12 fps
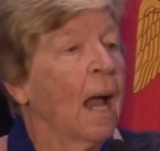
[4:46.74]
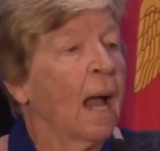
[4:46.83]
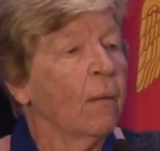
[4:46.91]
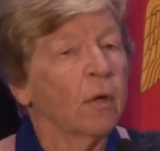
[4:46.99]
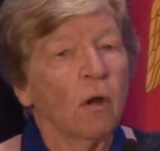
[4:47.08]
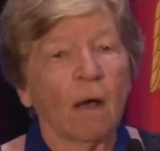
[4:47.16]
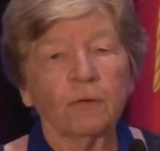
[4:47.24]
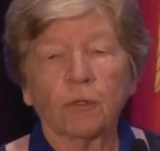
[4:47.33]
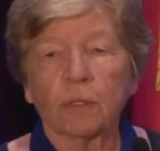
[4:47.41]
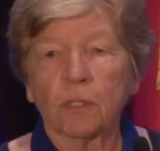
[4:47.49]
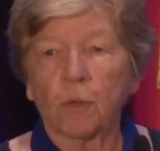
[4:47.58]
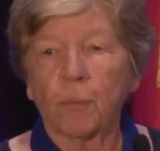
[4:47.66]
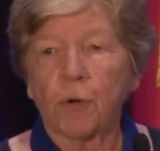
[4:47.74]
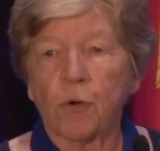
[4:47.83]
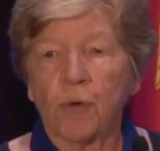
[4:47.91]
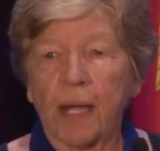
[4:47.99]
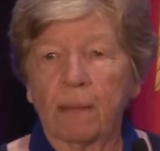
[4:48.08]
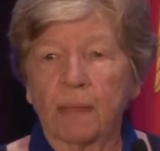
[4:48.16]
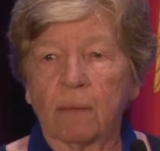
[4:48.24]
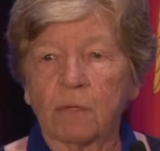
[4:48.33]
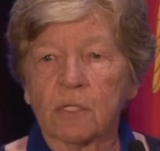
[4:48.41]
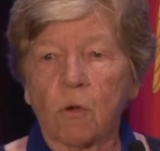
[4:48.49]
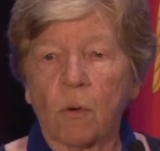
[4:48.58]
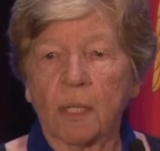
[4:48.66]
I went off to a little program that
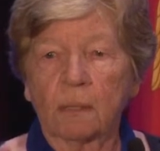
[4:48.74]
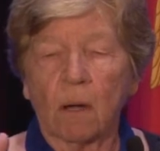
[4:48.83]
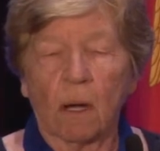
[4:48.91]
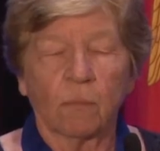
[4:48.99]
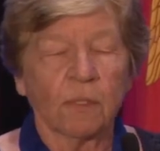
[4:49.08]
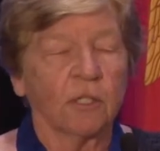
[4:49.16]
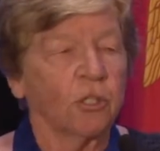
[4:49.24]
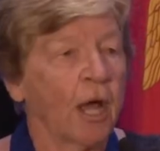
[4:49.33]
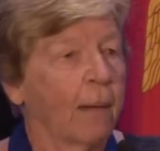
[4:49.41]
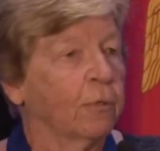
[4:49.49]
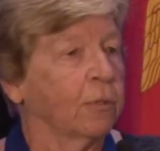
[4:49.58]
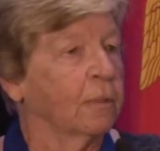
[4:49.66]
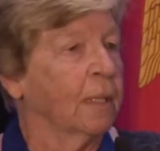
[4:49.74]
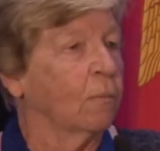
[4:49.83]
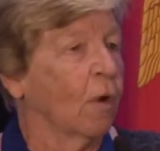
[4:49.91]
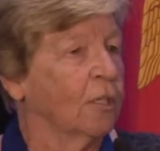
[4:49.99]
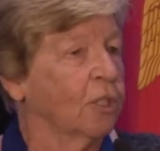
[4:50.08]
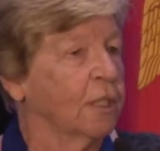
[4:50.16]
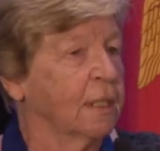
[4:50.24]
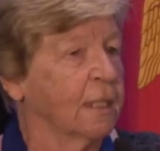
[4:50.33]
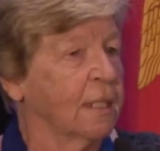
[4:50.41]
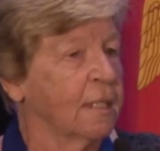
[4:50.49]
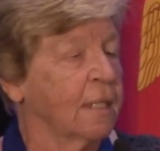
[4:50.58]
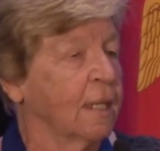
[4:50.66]
was going on with the chapter in Washington,
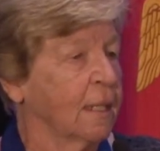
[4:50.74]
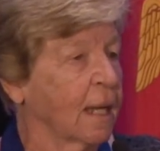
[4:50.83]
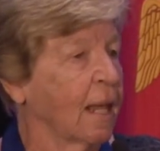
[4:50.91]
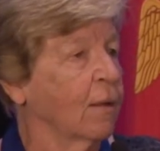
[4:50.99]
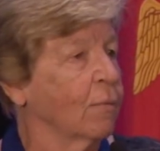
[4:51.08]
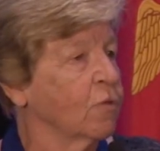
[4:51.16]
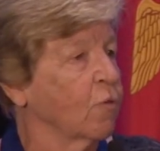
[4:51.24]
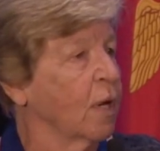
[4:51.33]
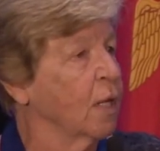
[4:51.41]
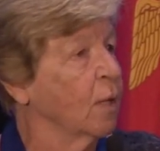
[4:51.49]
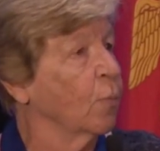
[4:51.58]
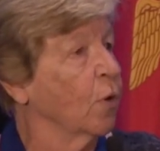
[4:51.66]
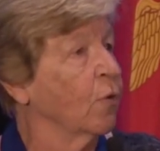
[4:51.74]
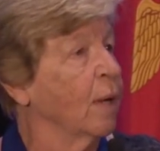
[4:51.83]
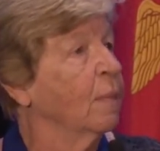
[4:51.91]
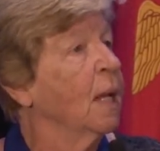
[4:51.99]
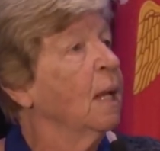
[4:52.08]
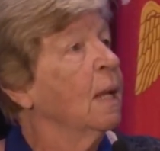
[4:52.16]
D.C., and the guy that was running the program,